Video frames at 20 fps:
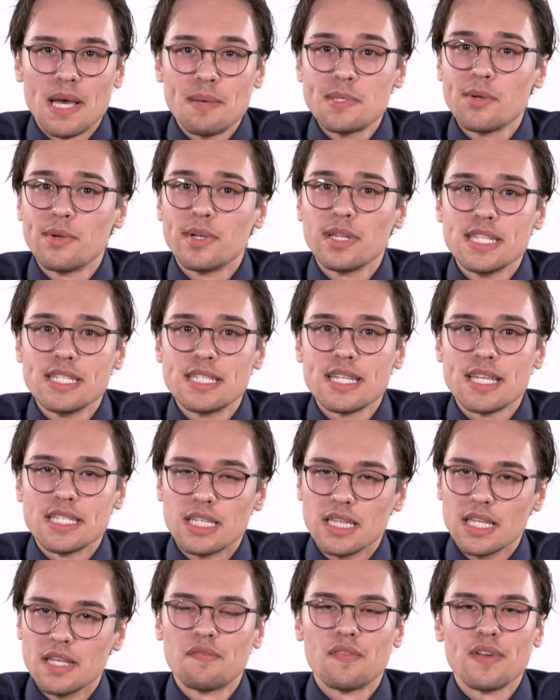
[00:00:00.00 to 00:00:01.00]
Pepsi released
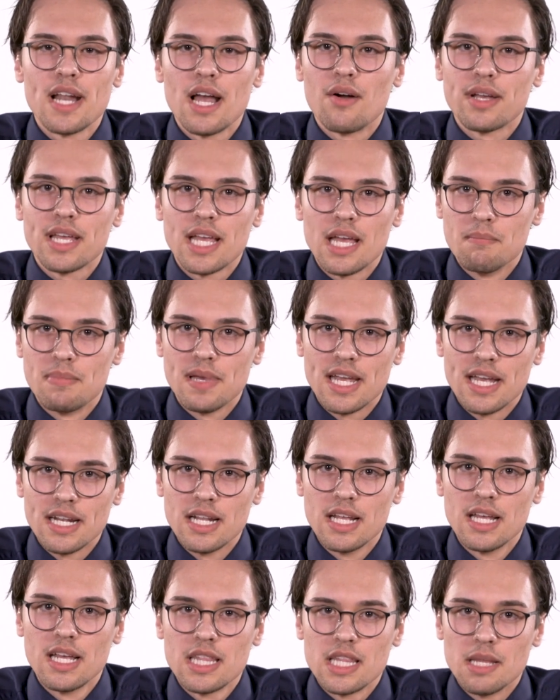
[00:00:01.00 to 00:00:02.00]
its Live For Now
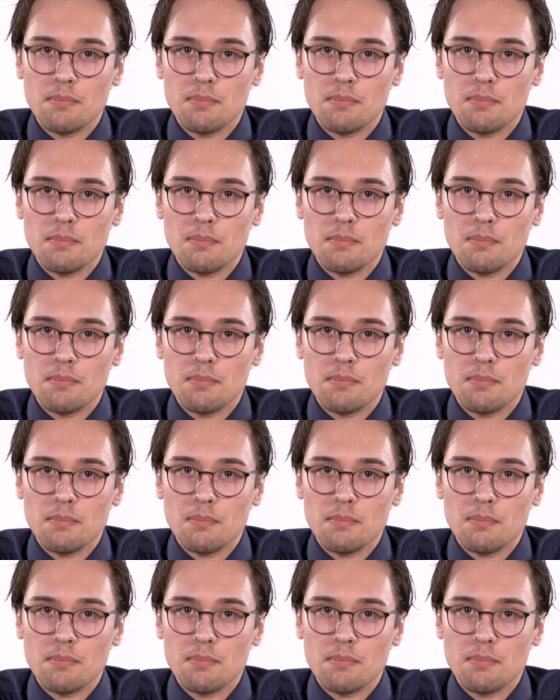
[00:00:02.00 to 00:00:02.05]
campaign,